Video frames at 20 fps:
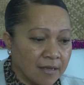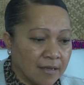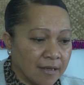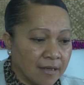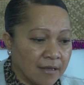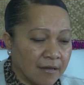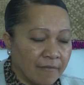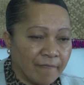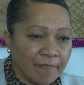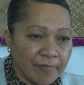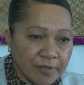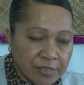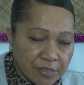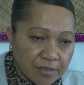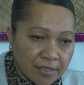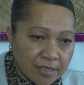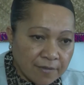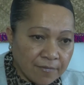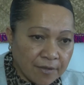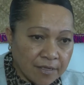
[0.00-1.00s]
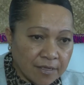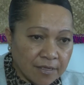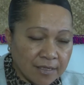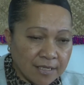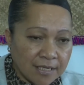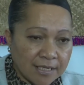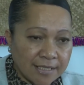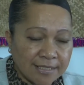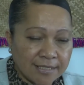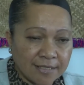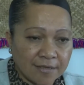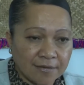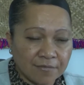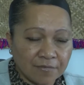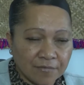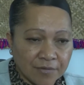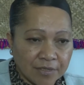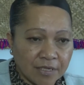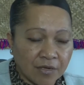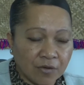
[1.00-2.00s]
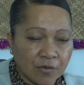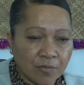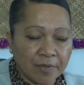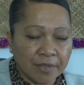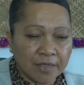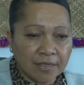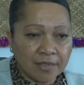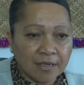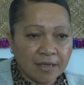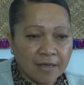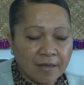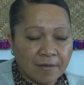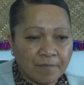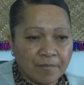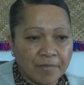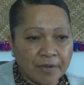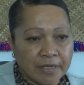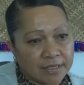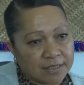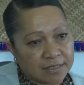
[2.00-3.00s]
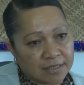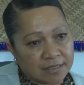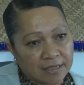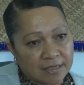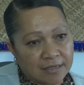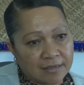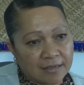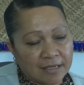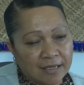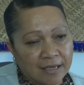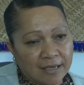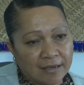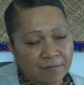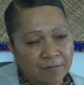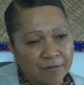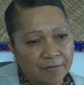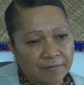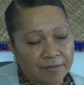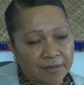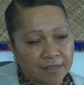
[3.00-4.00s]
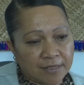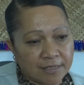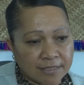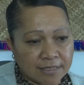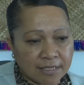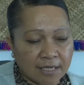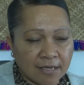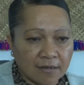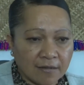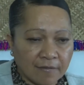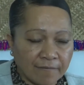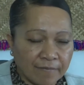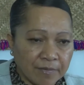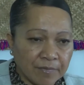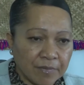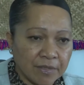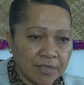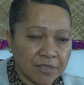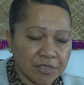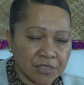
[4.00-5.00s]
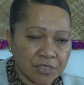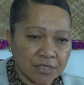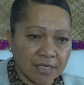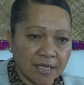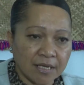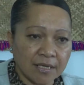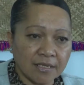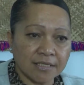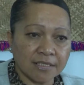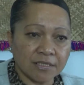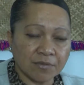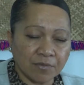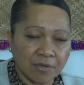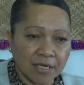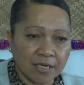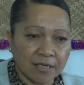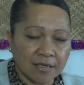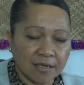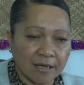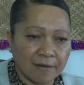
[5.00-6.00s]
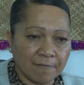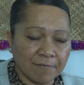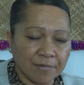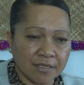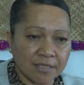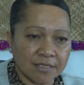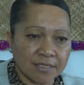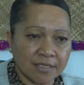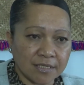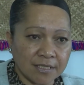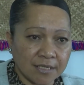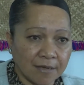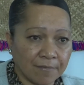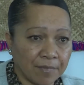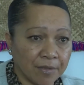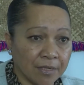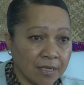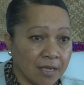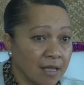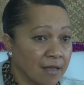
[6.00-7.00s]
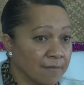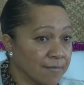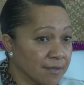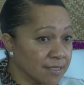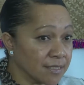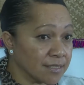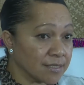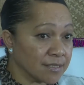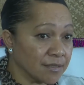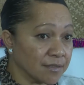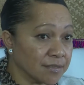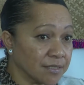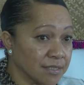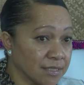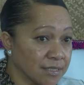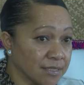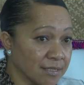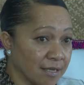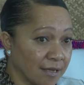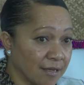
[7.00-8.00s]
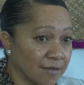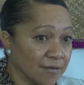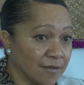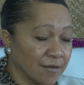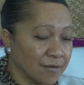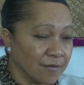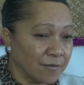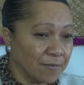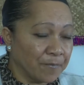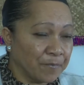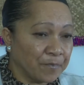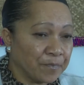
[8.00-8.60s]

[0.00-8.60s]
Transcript: officially recognized and reopened, but in line with the sale of ammunition, hence why this has happened. This is not to say, though,